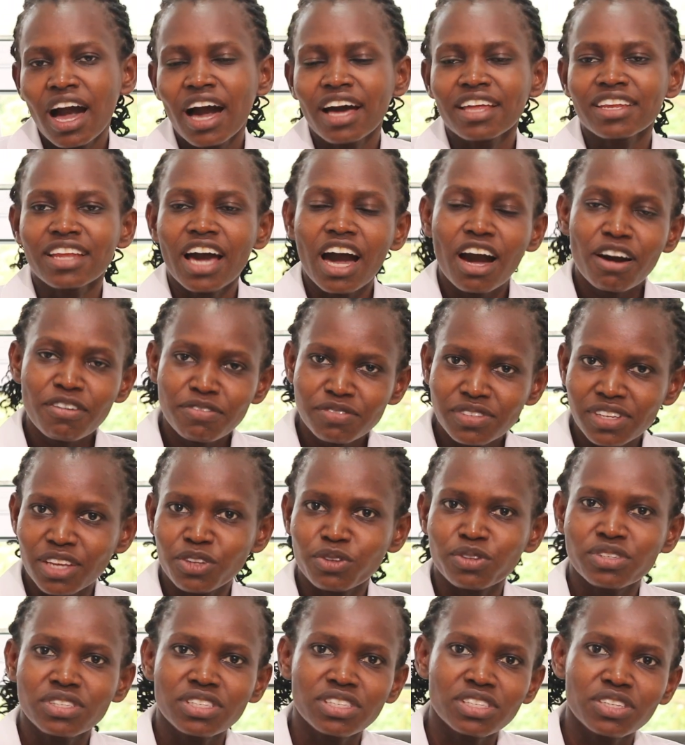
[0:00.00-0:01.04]
And after
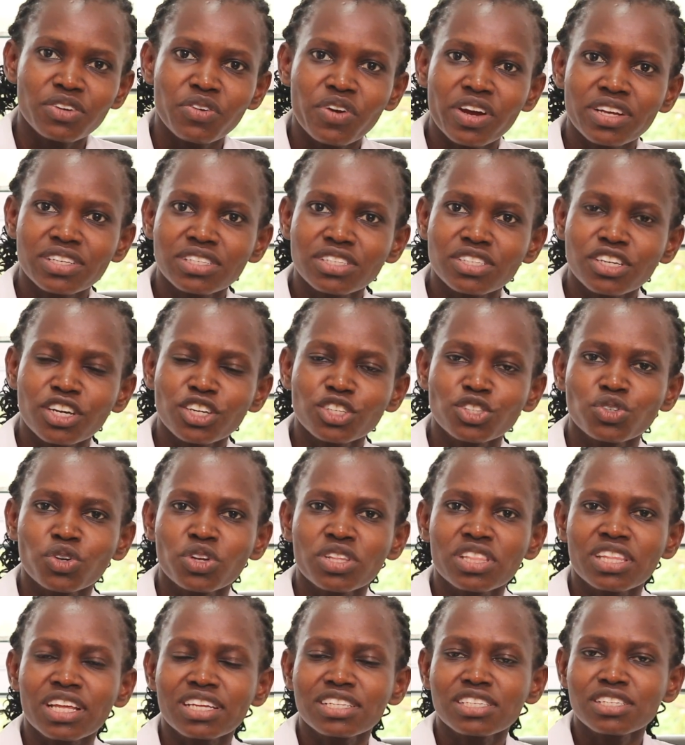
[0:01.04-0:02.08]
your cesarean
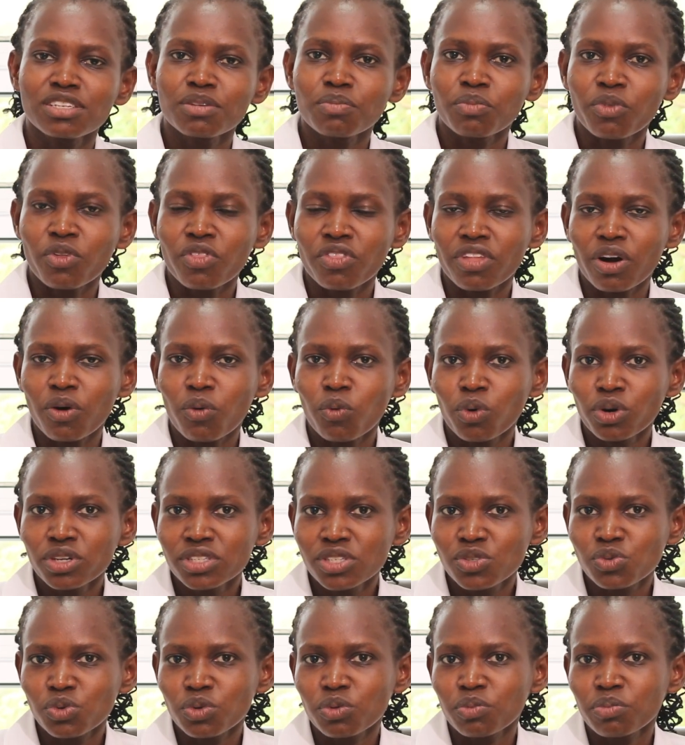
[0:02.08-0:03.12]
section, the team on the
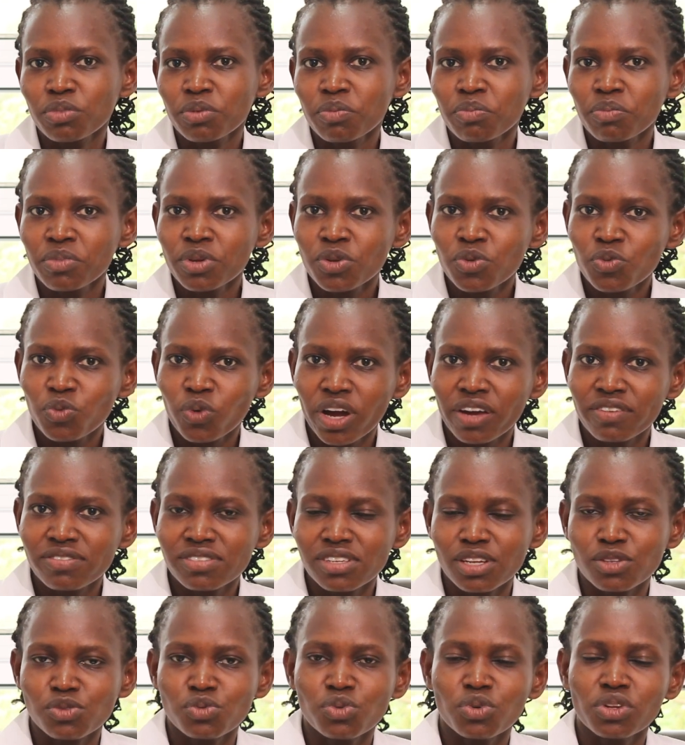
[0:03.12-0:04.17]
wards will be
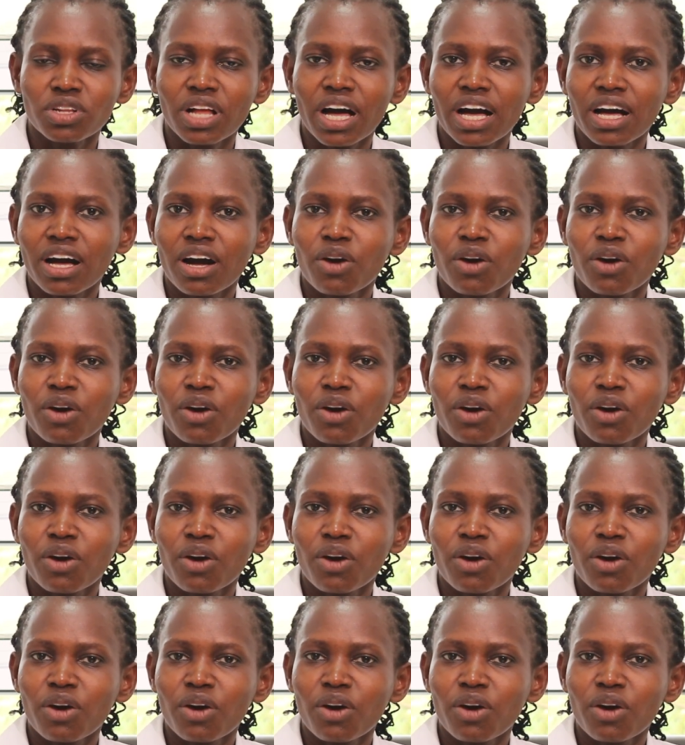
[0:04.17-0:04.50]
midwives that will